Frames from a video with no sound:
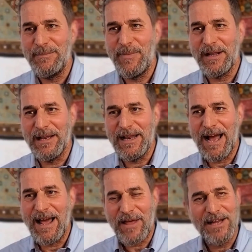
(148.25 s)
but
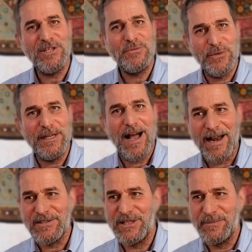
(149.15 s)
I just really
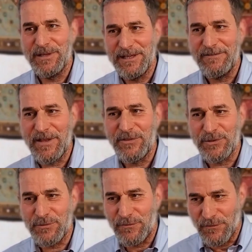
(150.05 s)
honestly believe that
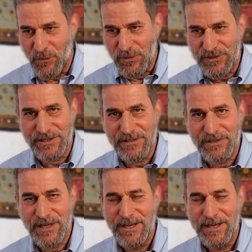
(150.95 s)
there's forces